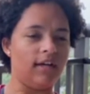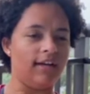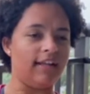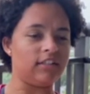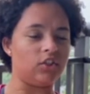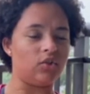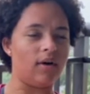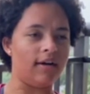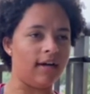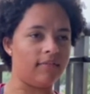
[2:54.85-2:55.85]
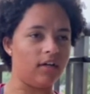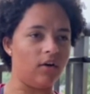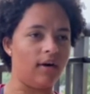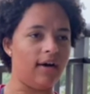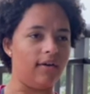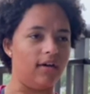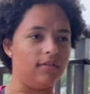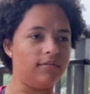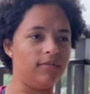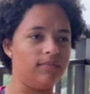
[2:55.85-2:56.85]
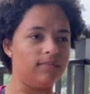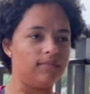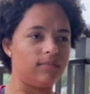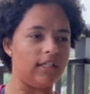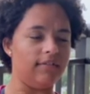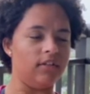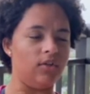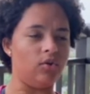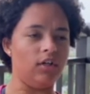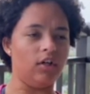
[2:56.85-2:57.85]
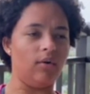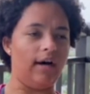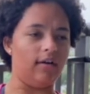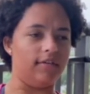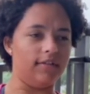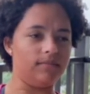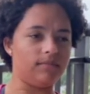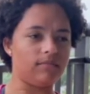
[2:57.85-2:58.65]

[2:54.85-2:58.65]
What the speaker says: And that's a door I never go out of, even though you can go out of it.